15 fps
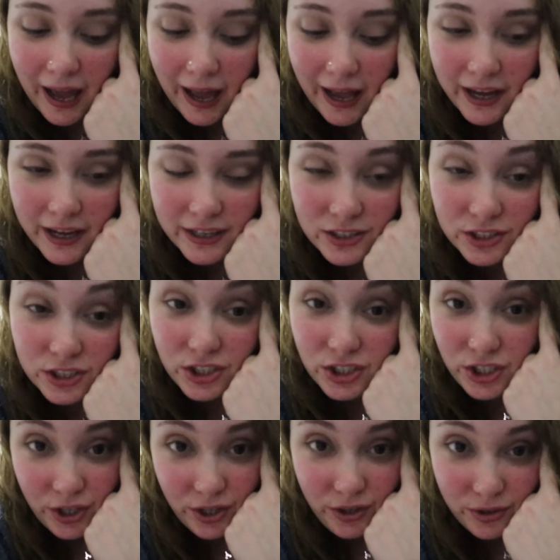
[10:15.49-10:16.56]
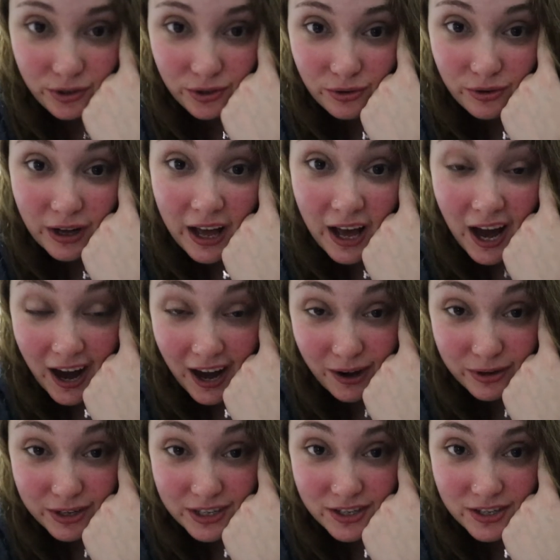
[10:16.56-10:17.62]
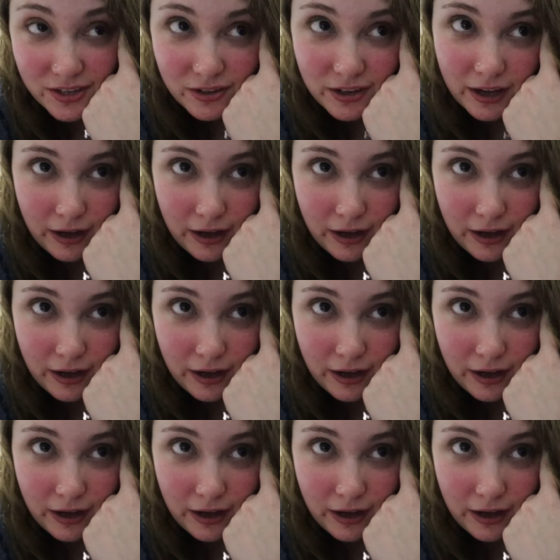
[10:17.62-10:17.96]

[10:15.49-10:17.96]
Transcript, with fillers: And two, I want to